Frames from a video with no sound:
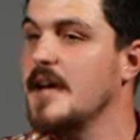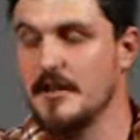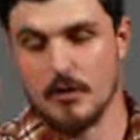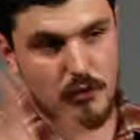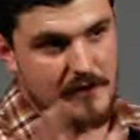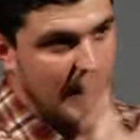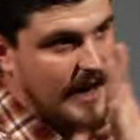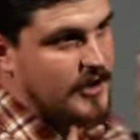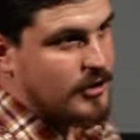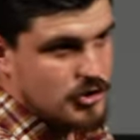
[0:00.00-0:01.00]
in the
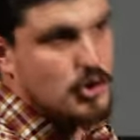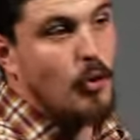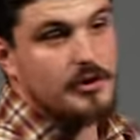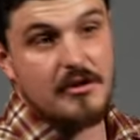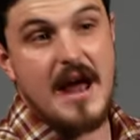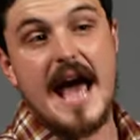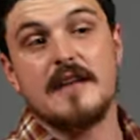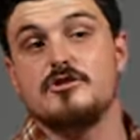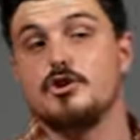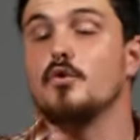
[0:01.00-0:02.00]
River Jordan,
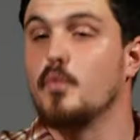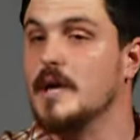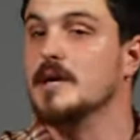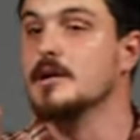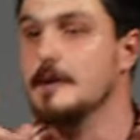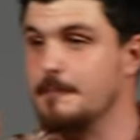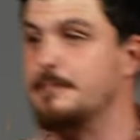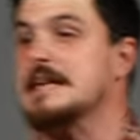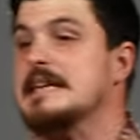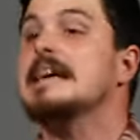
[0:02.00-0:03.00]
and you will
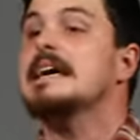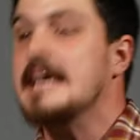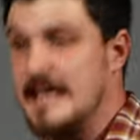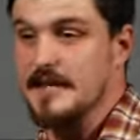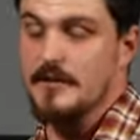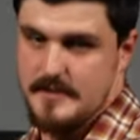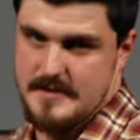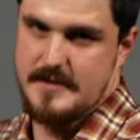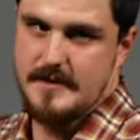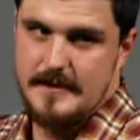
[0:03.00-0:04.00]
be
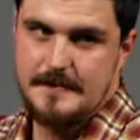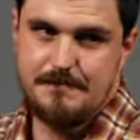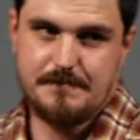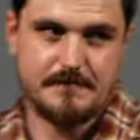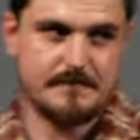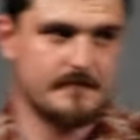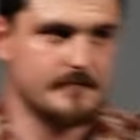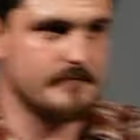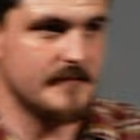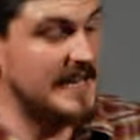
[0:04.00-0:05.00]
healed.
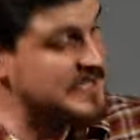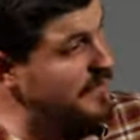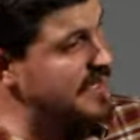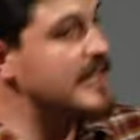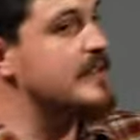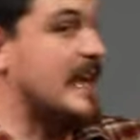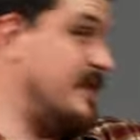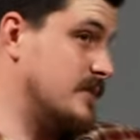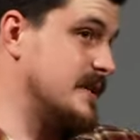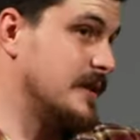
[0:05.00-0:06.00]
And that's what he did. Now,
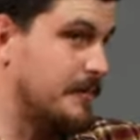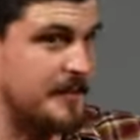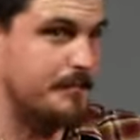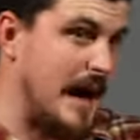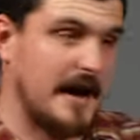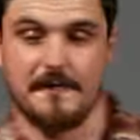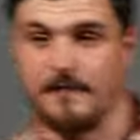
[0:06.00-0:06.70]
there was a little bit of back and